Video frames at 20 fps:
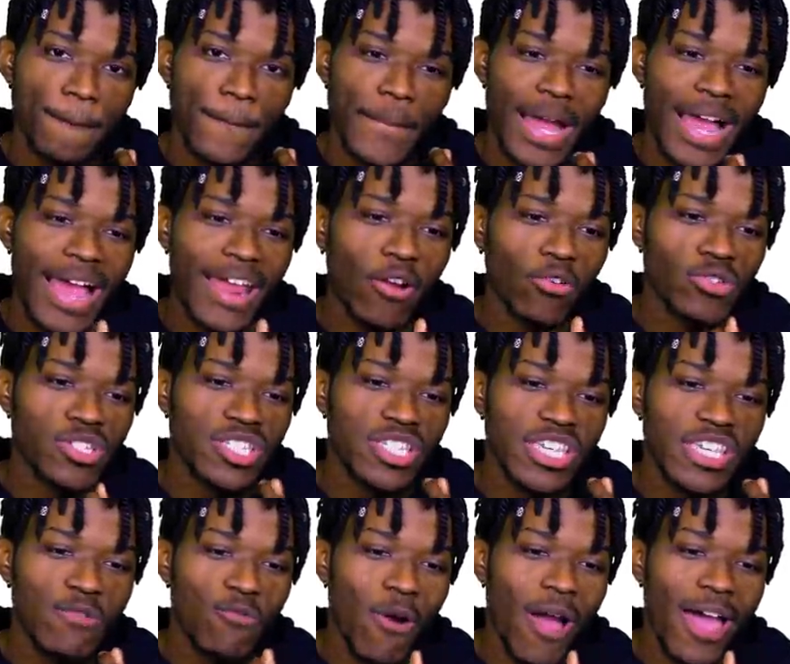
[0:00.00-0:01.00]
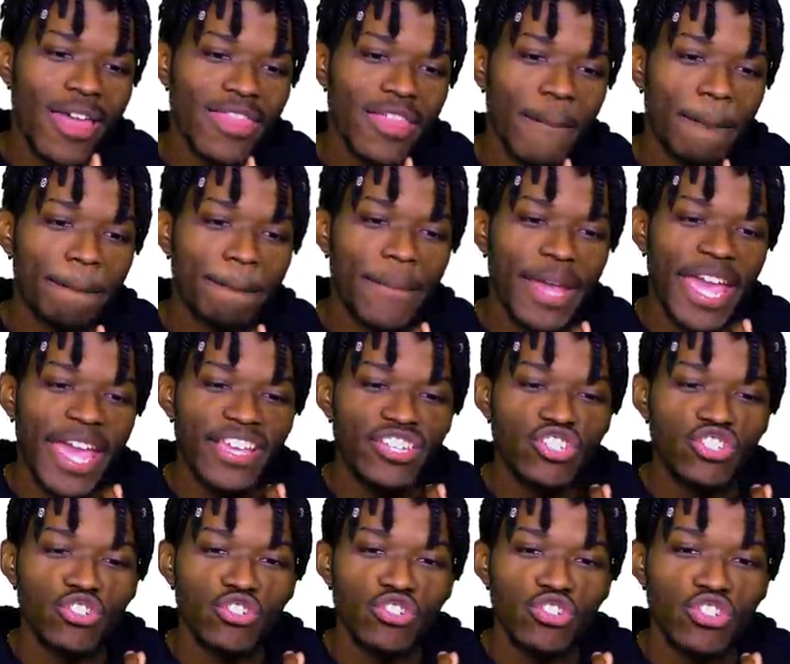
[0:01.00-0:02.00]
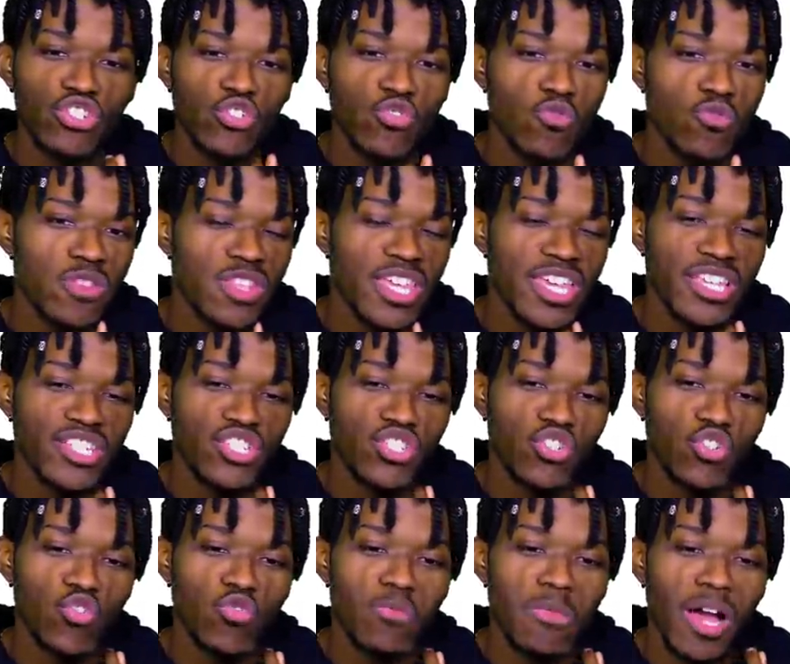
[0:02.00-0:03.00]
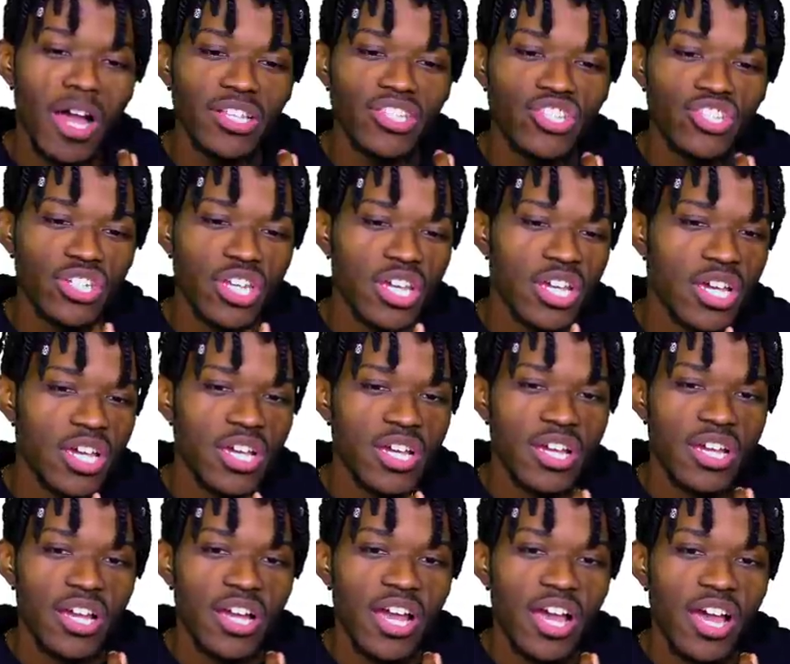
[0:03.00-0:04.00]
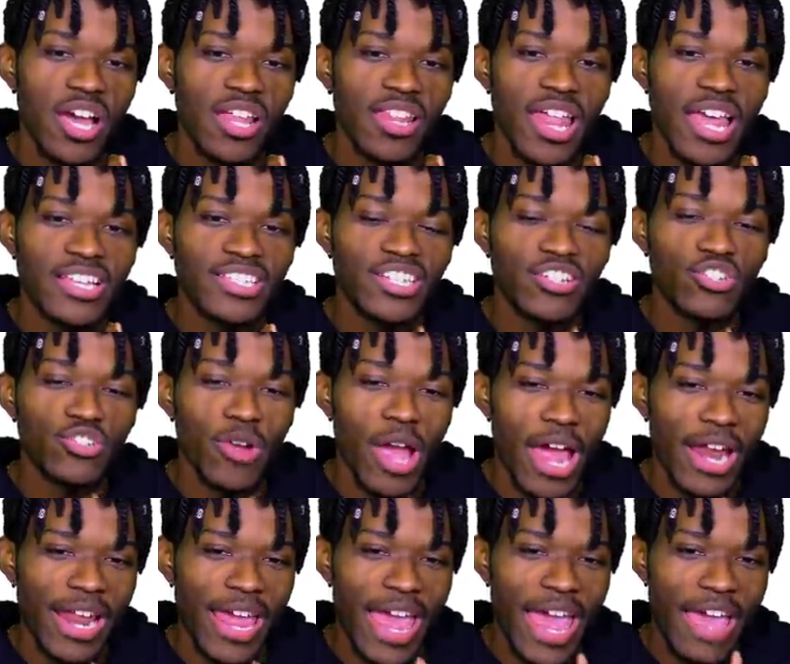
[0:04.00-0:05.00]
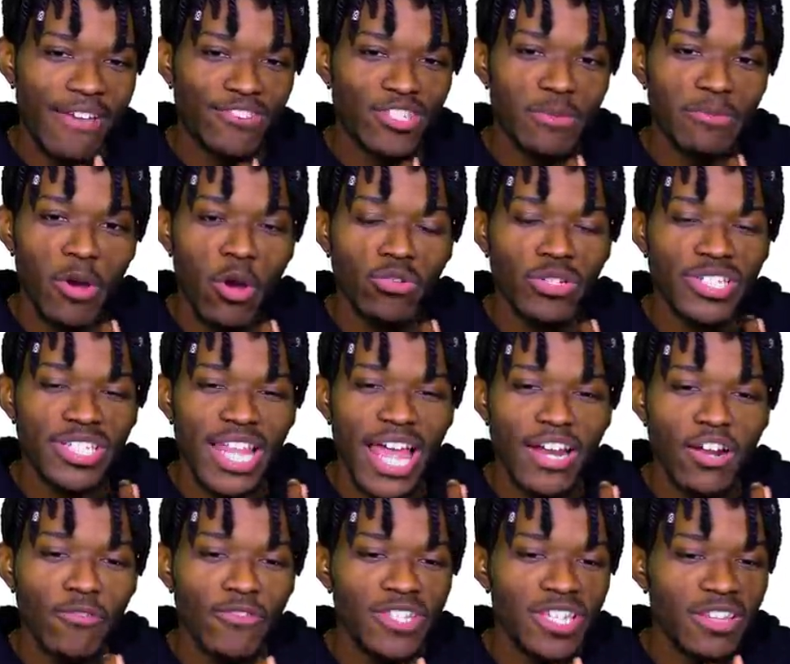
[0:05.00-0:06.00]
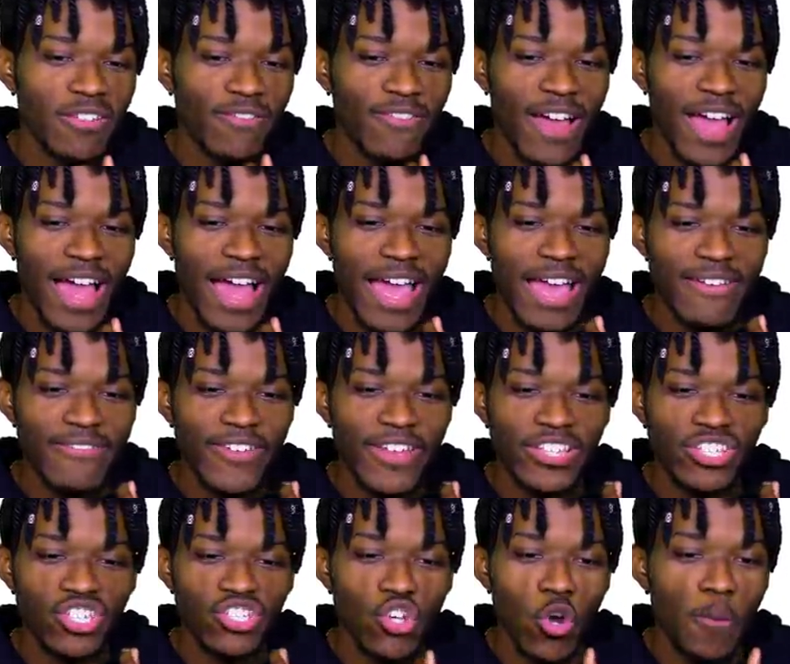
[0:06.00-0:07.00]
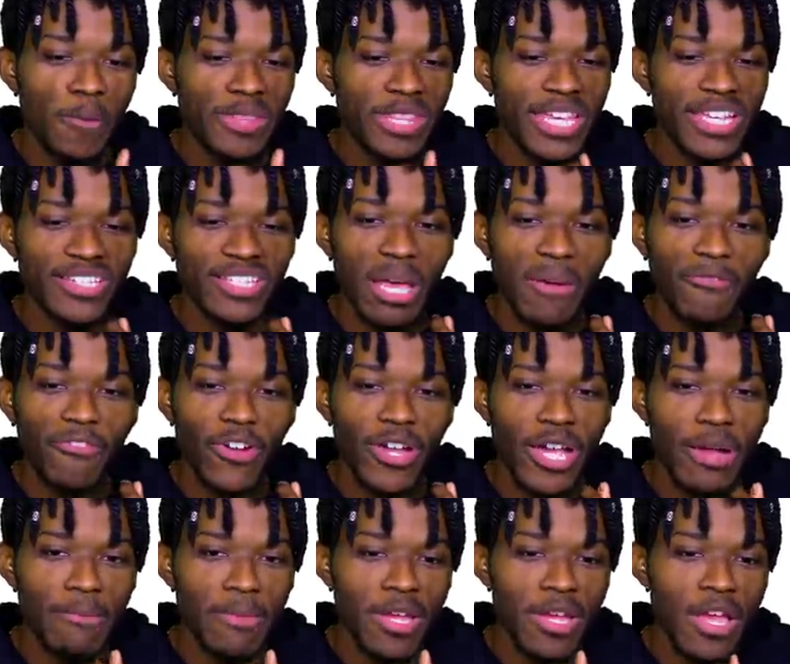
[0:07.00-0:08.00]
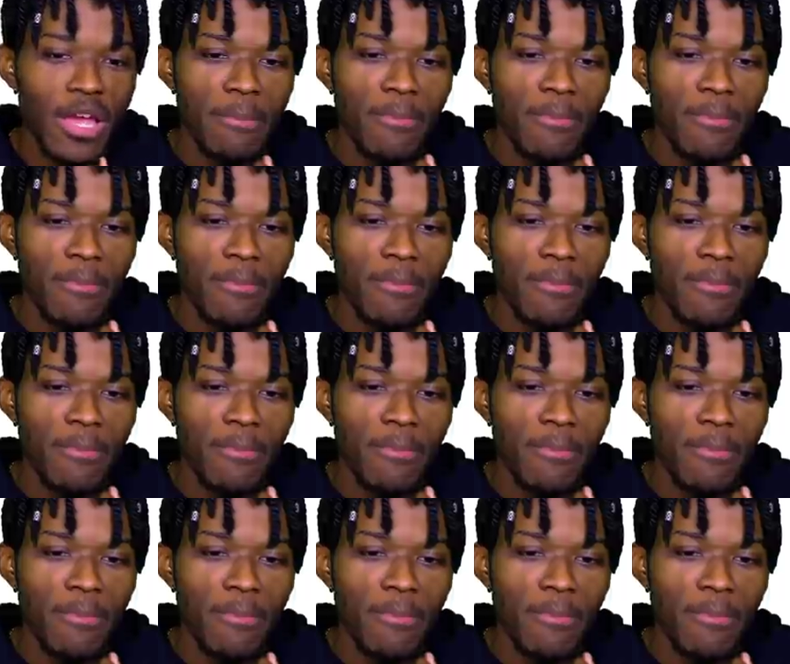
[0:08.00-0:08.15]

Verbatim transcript: I don't see why the Pacers do this too much unless they're trying to have Sabonis slide over to the five and just open things up for him.